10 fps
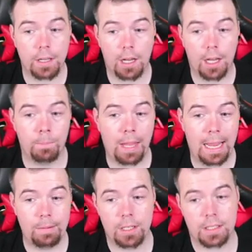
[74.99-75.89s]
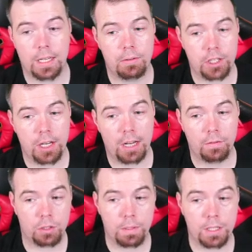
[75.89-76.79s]
81 acceleration,
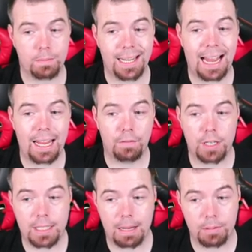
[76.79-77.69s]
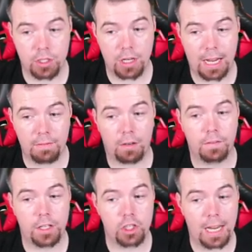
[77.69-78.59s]
84 sprint speed, 83 attack position, 85
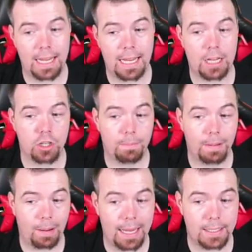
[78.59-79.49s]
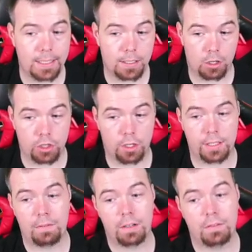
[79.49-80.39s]
finishing, 88 shot power, 86 long shots,
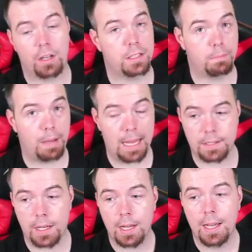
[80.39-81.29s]
83 volleys and pens,